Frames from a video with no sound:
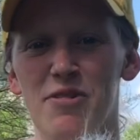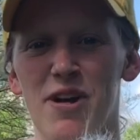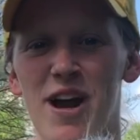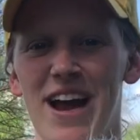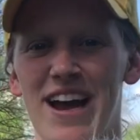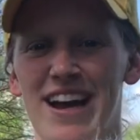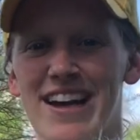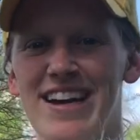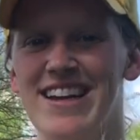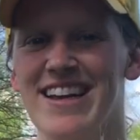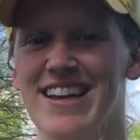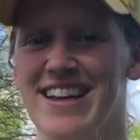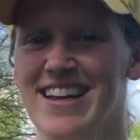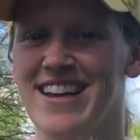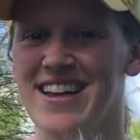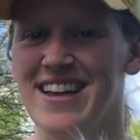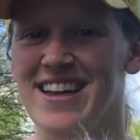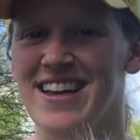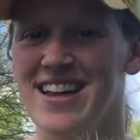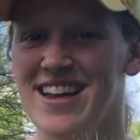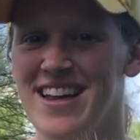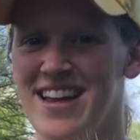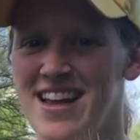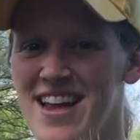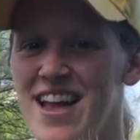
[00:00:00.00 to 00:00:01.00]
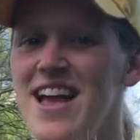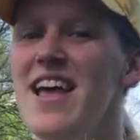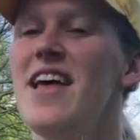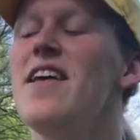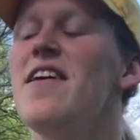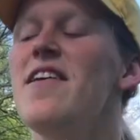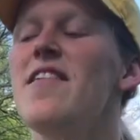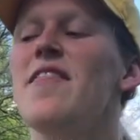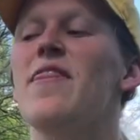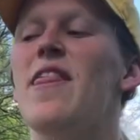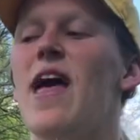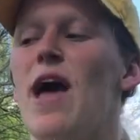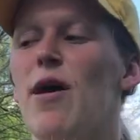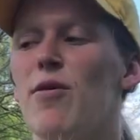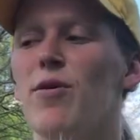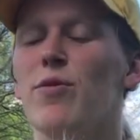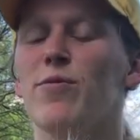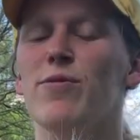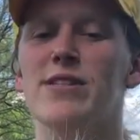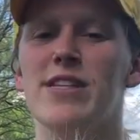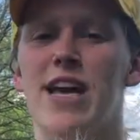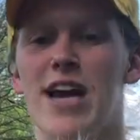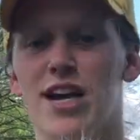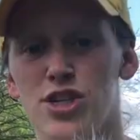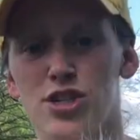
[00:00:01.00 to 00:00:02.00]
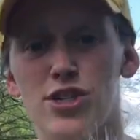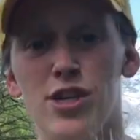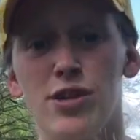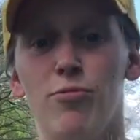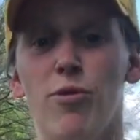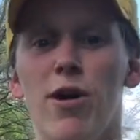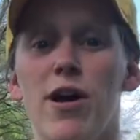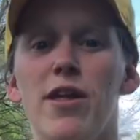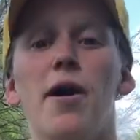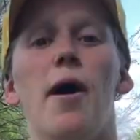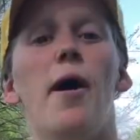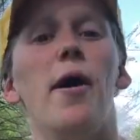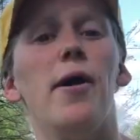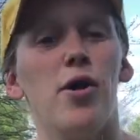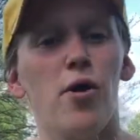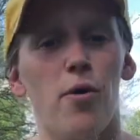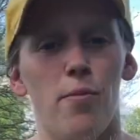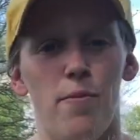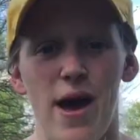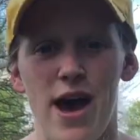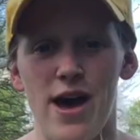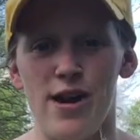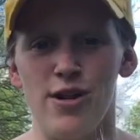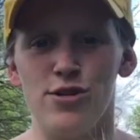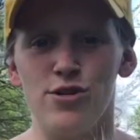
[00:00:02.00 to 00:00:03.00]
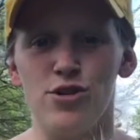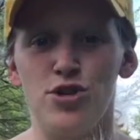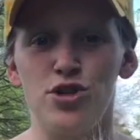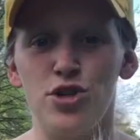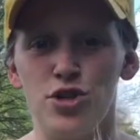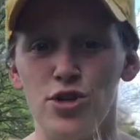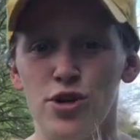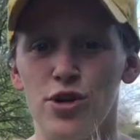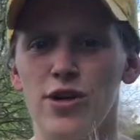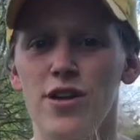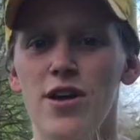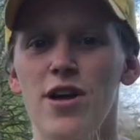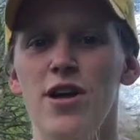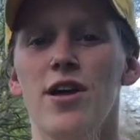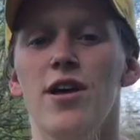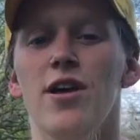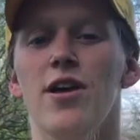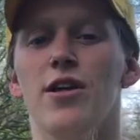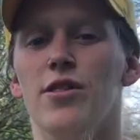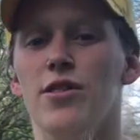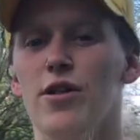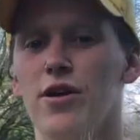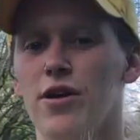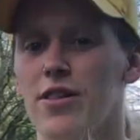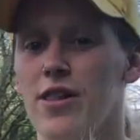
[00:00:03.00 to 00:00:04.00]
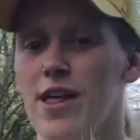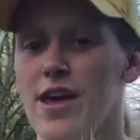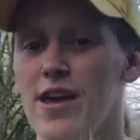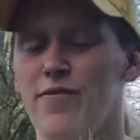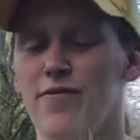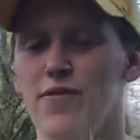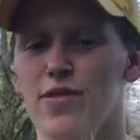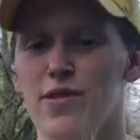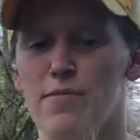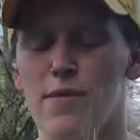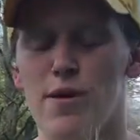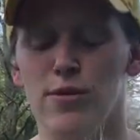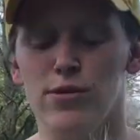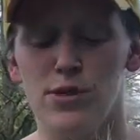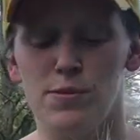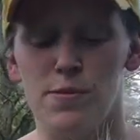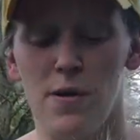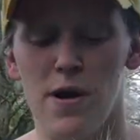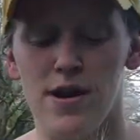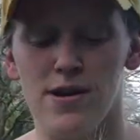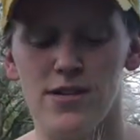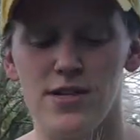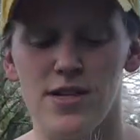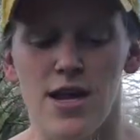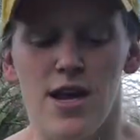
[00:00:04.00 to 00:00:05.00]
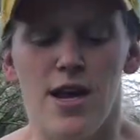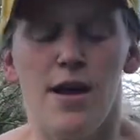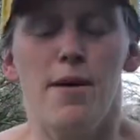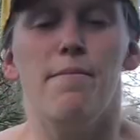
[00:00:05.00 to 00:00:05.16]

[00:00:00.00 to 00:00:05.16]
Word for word: ride? That one was actually what your pattern should look like for the most part.